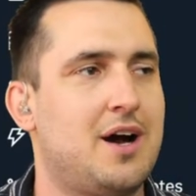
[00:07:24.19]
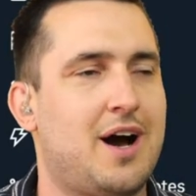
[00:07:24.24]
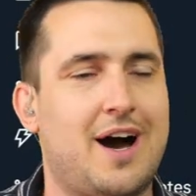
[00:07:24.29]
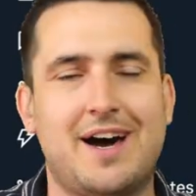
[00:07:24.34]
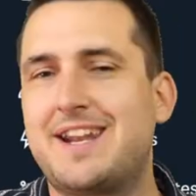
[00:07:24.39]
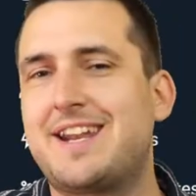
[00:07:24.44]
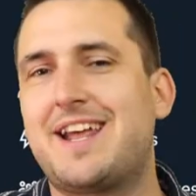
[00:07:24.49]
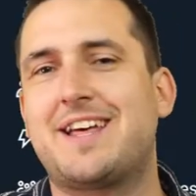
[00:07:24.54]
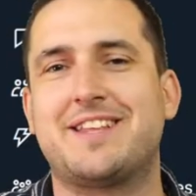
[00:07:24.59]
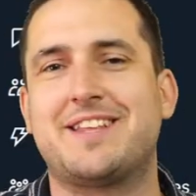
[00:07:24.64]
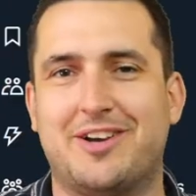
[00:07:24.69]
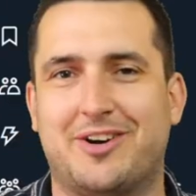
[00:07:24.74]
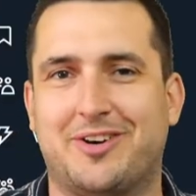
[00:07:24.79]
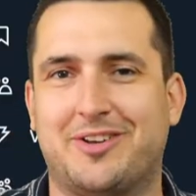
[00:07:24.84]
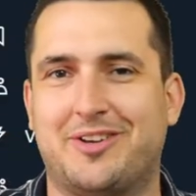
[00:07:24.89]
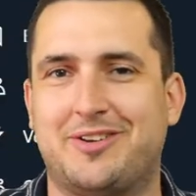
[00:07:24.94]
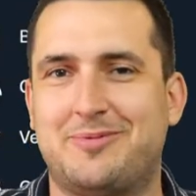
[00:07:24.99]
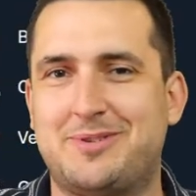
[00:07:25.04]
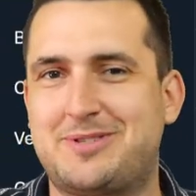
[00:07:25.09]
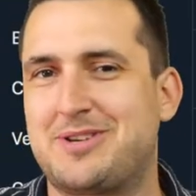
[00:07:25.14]
On another
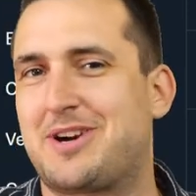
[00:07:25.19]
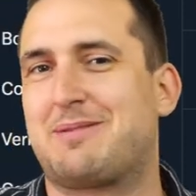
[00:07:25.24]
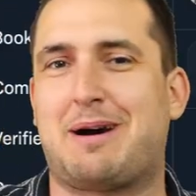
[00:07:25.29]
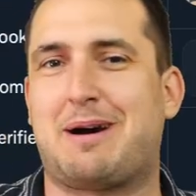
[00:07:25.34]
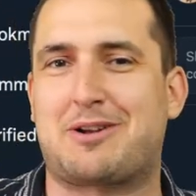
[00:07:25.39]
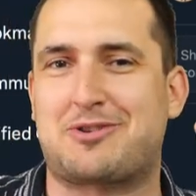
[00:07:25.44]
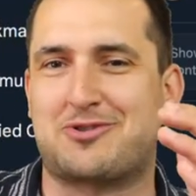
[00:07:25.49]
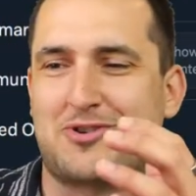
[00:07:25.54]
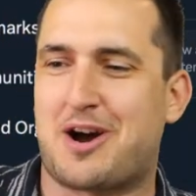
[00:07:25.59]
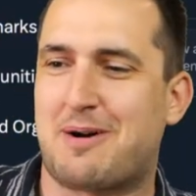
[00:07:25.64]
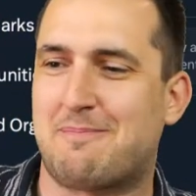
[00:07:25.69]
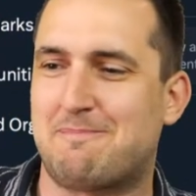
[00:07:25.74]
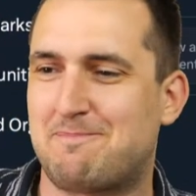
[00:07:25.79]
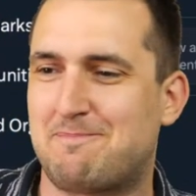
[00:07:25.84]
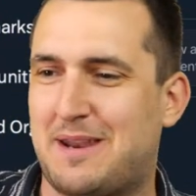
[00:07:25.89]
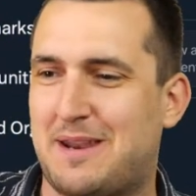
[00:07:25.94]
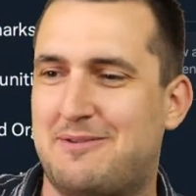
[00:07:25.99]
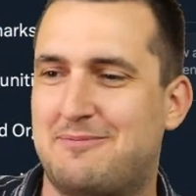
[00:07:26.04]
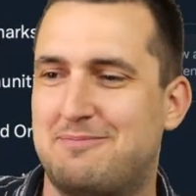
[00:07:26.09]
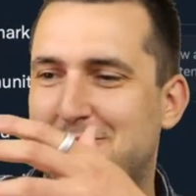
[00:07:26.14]
note, we're talking about
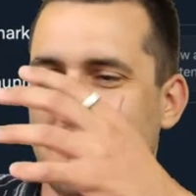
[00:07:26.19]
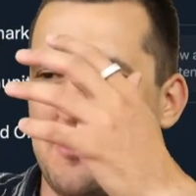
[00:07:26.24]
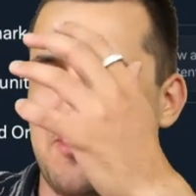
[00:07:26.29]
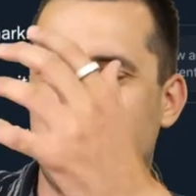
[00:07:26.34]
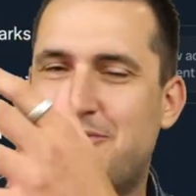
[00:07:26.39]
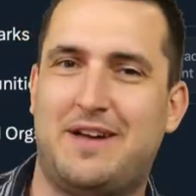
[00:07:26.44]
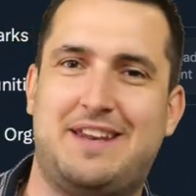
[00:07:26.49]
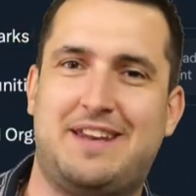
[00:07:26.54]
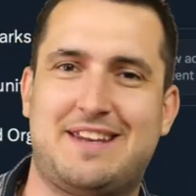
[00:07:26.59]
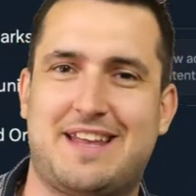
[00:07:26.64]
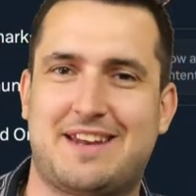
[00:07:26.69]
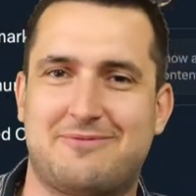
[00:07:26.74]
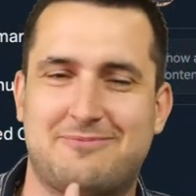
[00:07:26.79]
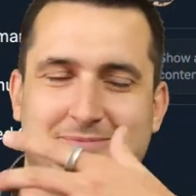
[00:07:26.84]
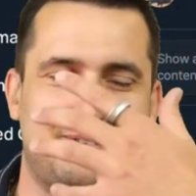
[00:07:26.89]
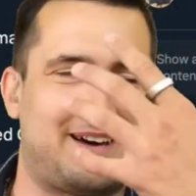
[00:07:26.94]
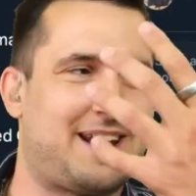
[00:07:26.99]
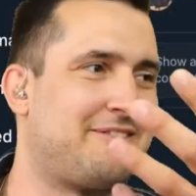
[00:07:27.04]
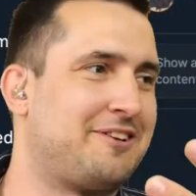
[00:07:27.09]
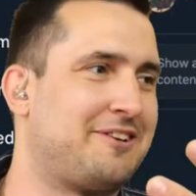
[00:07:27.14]
Trump and moving and
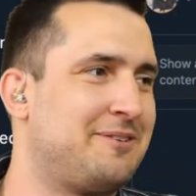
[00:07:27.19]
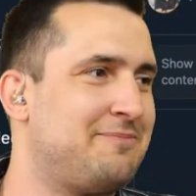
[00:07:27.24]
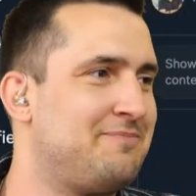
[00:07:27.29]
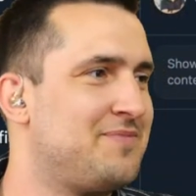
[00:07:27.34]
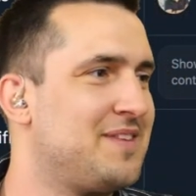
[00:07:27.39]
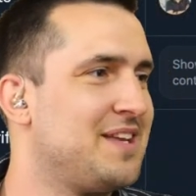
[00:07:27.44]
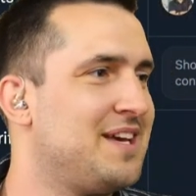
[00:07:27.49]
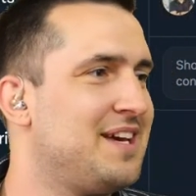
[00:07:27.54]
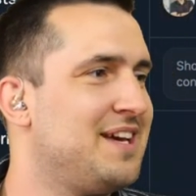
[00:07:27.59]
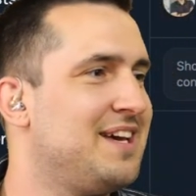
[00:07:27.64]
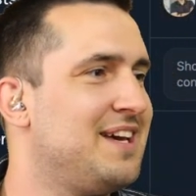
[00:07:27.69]
whatever.